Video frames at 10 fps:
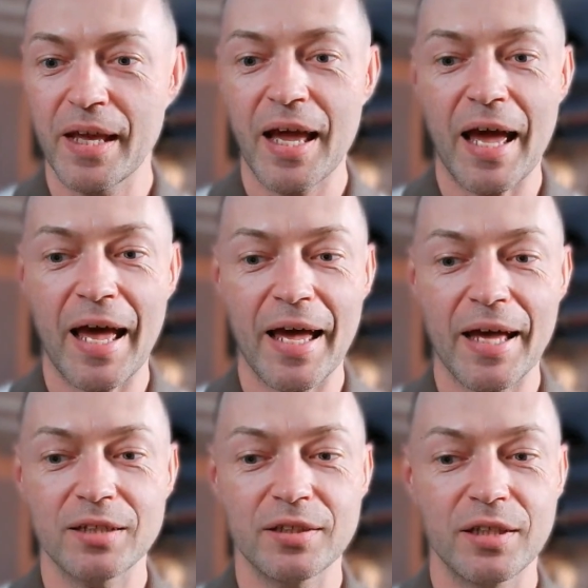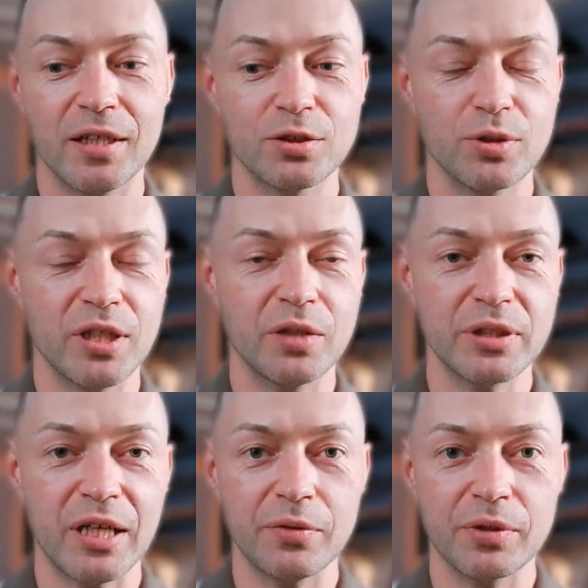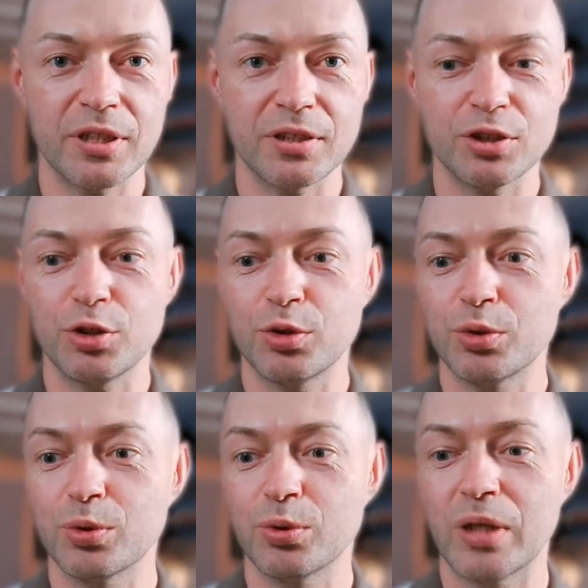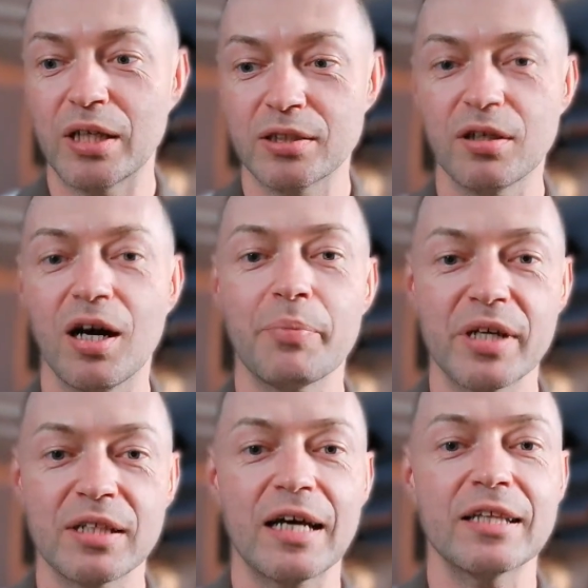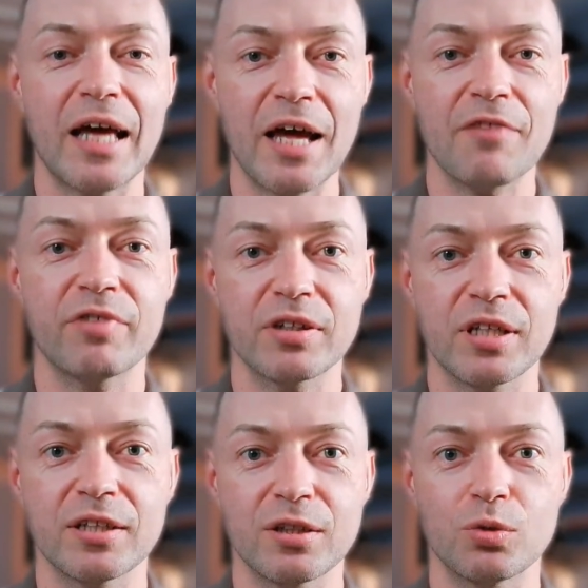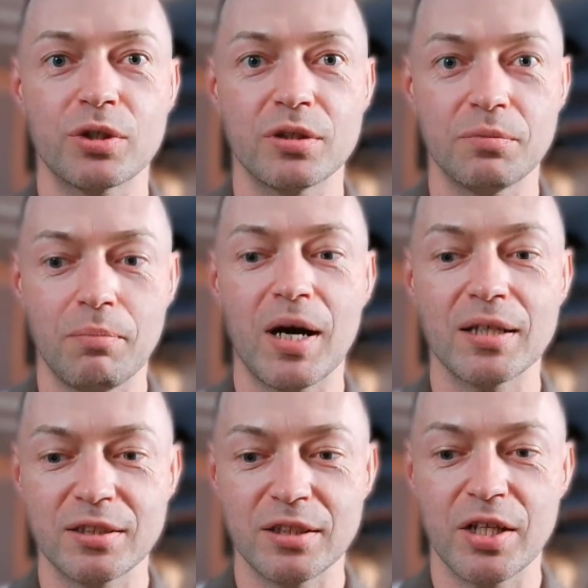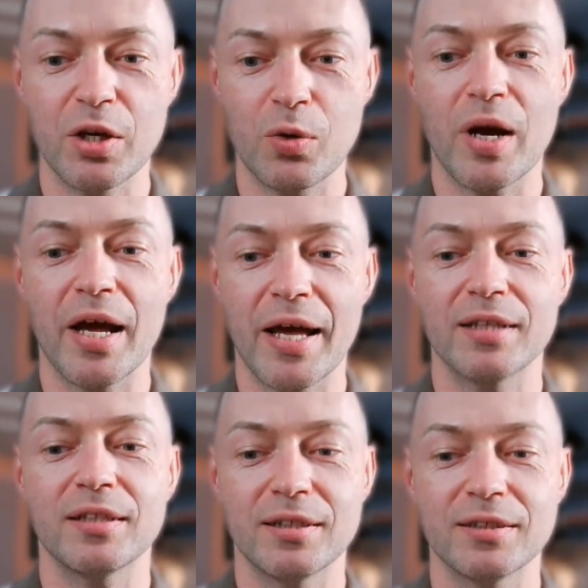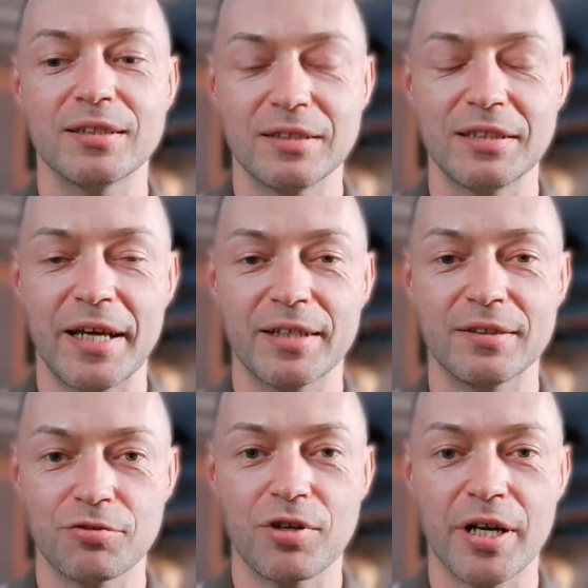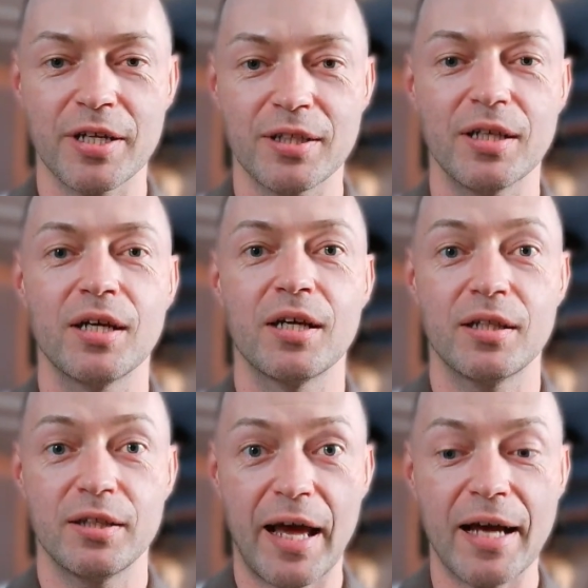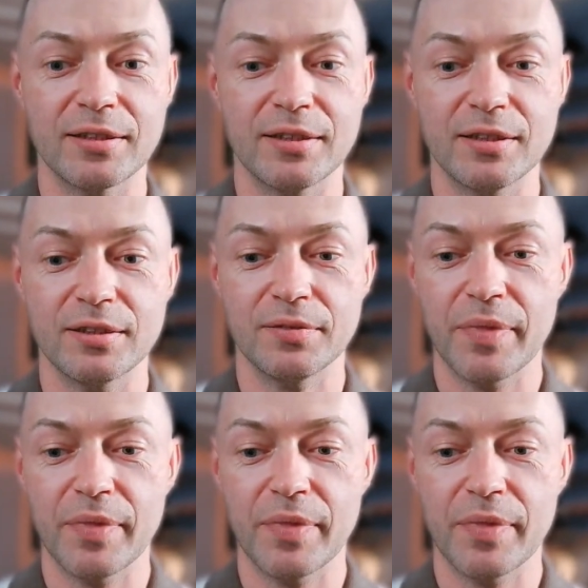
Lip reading: And today we're diving into a topic that every landlord must know and understand, right? Taxes.